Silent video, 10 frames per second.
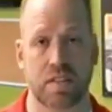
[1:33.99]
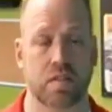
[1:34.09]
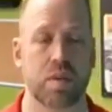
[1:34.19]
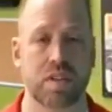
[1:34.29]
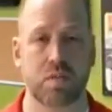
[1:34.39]
and
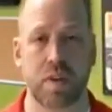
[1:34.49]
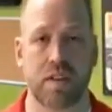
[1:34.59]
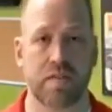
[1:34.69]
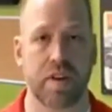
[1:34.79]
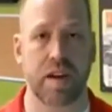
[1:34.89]
the reason we
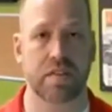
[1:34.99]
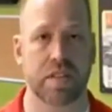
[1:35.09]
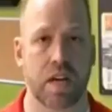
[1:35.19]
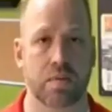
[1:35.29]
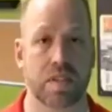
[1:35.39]
have 5
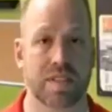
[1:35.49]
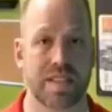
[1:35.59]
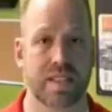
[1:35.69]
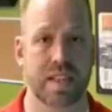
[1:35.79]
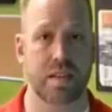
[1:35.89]
steps is
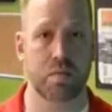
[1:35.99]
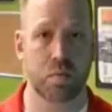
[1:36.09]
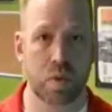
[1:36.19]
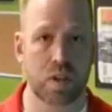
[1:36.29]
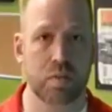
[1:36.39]
it's
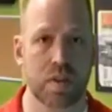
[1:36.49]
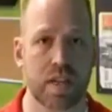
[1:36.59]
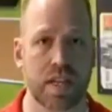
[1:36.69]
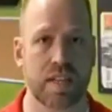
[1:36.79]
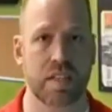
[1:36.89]
really,
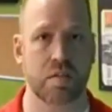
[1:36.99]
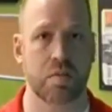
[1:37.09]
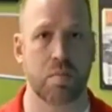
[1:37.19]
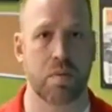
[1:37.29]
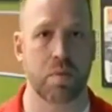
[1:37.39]
really easy to
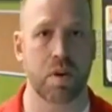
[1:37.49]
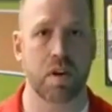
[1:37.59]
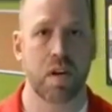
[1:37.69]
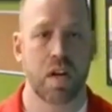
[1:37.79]
remember.